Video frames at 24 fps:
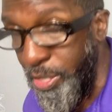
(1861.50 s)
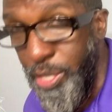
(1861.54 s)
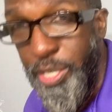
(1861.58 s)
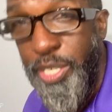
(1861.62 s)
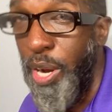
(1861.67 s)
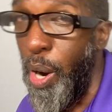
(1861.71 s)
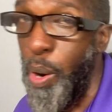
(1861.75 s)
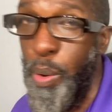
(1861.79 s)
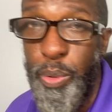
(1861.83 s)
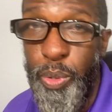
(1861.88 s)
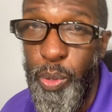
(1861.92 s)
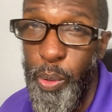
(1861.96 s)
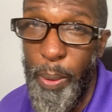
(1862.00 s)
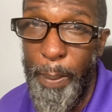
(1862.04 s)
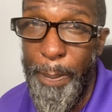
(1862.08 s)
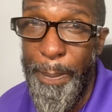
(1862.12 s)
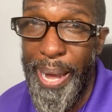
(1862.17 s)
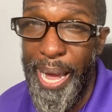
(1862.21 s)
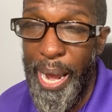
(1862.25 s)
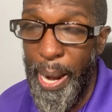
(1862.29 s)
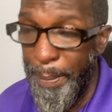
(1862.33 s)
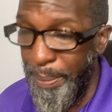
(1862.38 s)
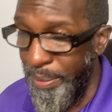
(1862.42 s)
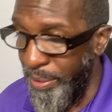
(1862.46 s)
you don't know the
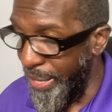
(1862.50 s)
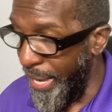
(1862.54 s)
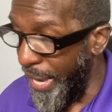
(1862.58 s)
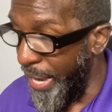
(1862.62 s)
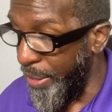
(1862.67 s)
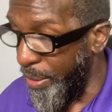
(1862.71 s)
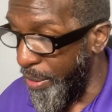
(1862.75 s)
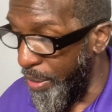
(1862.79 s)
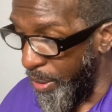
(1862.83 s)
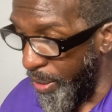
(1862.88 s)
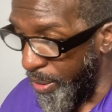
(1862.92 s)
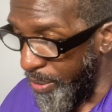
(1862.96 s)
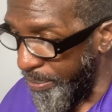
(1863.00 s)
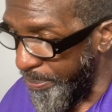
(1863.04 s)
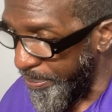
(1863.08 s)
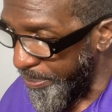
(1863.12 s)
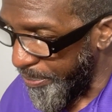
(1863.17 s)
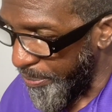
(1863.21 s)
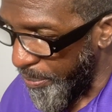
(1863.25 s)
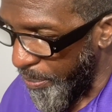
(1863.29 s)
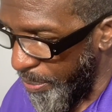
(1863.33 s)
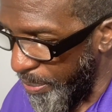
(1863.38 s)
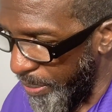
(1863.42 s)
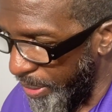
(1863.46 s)
Bible at all.
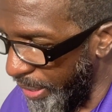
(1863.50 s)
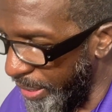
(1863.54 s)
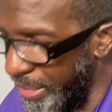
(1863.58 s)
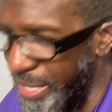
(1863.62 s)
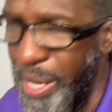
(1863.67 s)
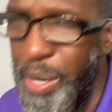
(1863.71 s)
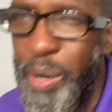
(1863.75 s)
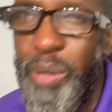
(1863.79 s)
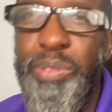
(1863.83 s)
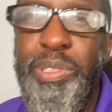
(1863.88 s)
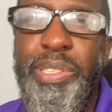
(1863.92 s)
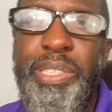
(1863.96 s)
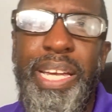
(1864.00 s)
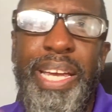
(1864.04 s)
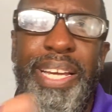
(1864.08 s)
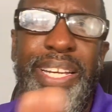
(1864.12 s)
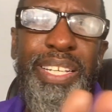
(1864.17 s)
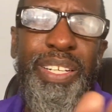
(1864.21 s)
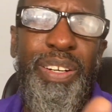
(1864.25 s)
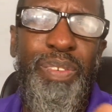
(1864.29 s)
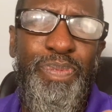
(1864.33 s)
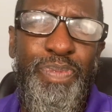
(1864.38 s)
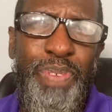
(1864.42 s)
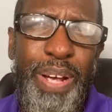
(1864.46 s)
Now, don't take
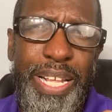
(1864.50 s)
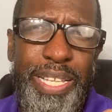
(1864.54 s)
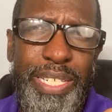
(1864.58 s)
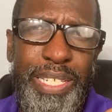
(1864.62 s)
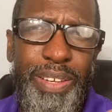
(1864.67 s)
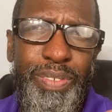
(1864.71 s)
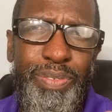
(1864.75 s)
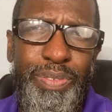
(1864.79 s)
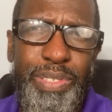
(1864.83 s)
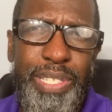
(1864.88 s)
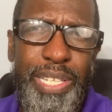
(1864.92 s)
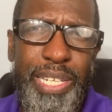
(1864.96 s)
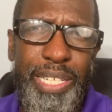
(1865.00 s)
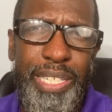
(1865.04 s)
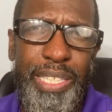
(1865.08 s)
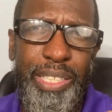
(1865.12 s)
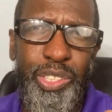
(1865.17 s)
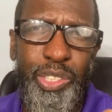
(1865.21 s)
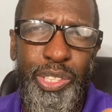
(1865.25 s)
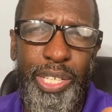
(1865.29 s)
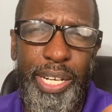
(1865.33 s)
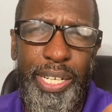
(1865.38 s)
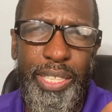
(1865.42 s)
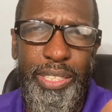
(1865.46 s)
it offensive, T.D.
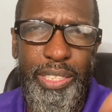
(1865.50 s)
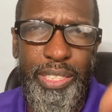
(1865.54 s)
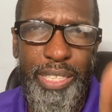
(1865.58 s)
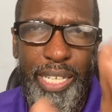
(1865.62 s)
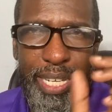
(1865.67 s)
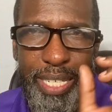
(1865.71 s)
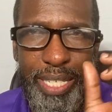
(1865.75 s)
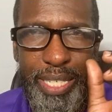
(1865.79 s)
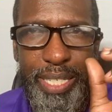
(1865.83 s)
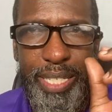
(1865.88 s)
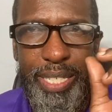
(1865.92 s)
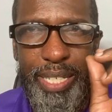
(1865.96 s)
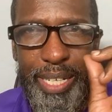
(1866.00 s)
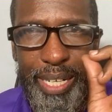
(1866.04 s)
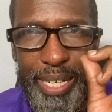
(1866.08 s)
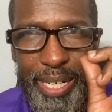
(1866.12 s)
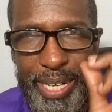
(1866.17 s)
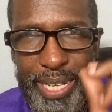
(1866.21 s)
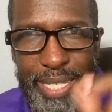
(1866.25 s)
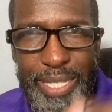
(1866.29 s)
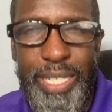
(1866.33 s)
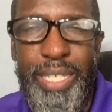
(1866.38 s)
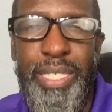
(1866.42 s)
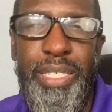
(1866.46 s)
Jakes. Just
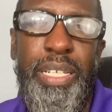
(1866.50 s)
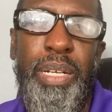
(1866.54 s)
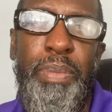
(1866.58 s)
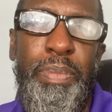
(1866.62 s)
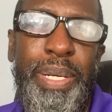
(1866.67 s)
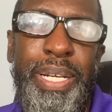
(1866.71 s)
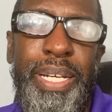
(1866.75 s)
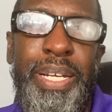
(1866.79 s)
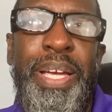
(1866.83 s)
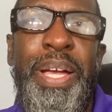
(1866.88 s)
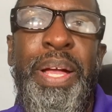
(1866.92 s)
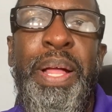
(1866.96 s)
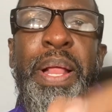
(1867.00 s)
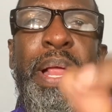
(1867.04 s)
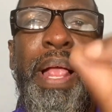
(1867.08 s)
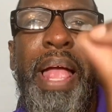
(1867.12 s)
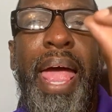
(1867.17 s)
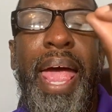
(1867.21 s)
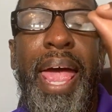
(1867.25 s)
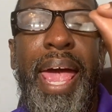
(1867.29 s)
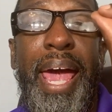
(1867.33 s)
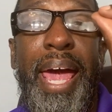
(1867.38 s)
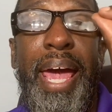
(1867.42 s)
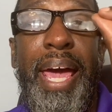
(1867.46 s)
listen to me,
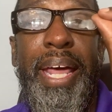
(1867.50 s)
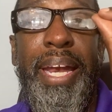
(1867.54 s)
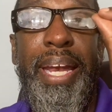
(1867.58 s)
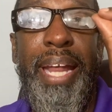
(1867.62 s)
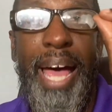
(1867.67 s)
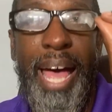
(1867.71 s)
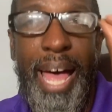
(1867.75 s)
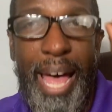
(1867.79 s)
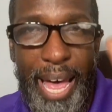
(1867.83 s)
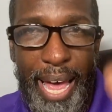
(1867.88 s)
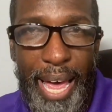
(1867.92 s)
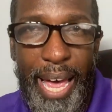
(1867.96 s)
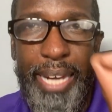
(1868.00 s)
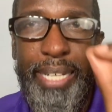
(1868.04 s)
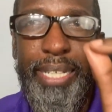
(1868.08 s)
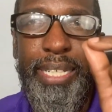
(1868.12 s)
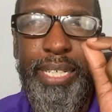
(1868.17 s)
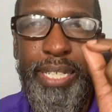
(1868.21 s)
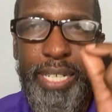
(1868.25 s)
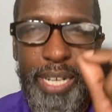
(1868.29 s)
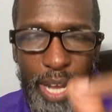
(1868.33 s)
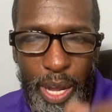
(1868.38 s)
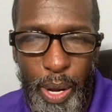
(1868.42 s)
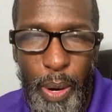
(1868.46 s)
and I
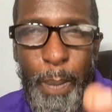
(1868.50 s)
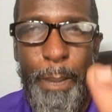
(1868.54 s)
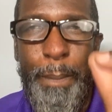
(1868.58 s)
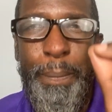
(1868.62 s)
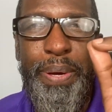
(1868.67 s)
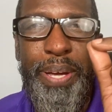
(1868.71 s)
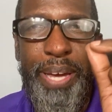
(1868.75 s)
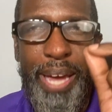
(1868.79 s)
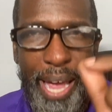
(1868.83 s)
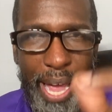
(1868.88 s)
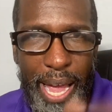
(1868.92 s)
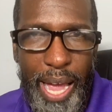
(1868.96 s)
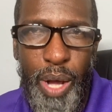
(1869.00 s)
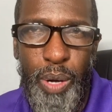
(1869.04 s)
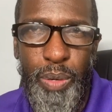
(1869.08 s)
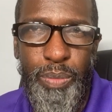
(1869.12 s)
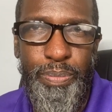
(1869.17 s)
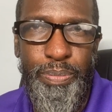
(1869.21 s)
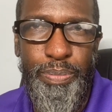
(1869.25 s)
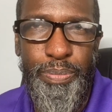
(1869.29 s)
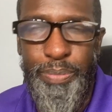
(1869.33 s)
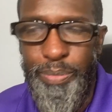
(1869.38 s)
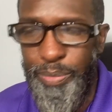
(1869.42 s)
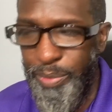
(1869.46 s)
can help you out,
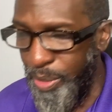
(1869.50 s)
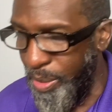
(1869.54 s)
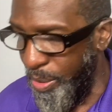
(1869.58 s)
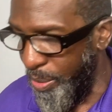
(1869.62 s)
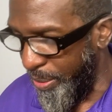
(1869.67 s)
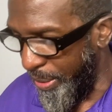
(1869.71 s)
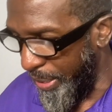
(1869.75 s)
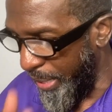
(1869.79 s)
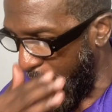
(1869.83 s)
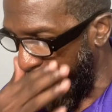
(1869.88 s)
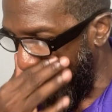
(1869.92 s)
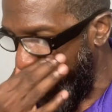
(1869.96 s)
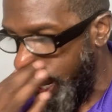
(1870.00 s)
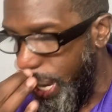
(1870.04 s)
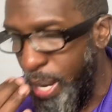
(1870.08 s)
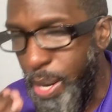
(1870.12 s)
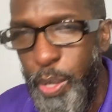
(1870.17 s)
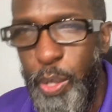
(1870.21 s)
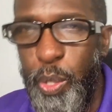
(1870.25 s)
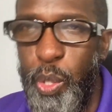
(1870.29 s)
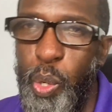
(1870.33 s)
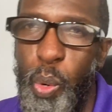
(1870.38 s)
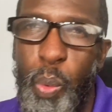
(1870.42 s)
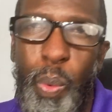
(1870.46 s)
okay?
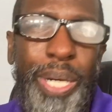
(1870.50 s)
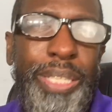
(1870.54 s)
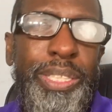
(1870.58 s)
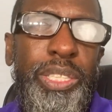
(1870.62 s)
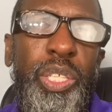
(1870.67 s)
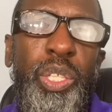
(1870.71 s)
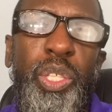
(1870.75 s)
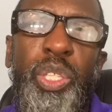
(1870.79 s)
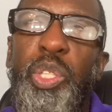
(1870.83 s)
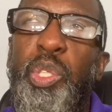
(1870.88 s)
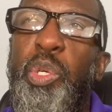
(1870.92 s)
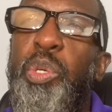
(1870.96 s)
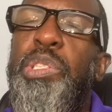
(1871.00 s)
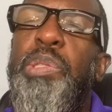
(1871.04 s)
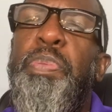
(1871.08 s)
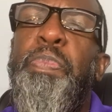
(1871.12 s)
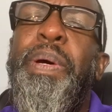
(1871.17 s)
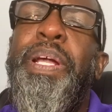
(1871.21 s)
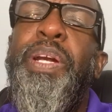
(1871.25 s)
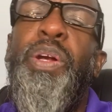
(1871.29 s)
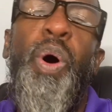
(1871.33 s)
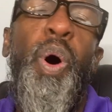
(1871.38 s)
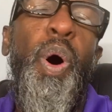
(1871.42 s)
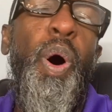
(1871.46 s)
You
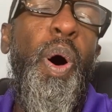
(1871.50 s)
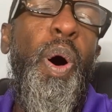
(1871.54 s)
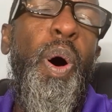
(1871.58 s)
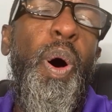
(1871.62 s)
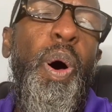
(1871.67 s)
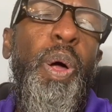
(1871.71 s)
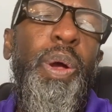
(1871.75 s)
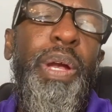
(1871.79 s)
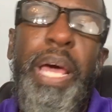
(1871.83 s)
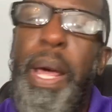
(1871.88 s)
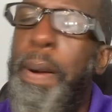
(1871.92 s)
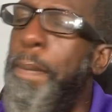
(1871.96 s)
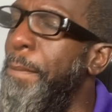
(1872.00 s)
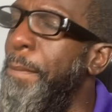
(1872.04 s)
spent all that